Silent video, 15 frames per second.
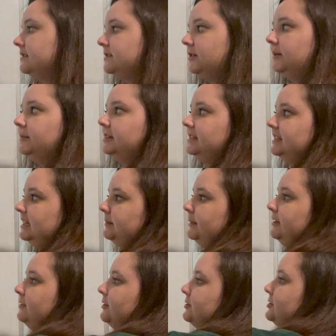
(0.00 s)
So I'm going to take my
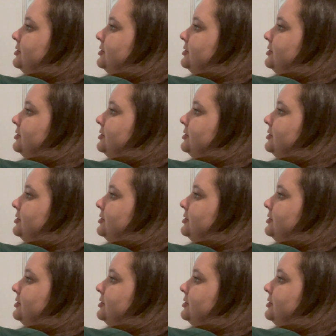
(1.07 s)
larger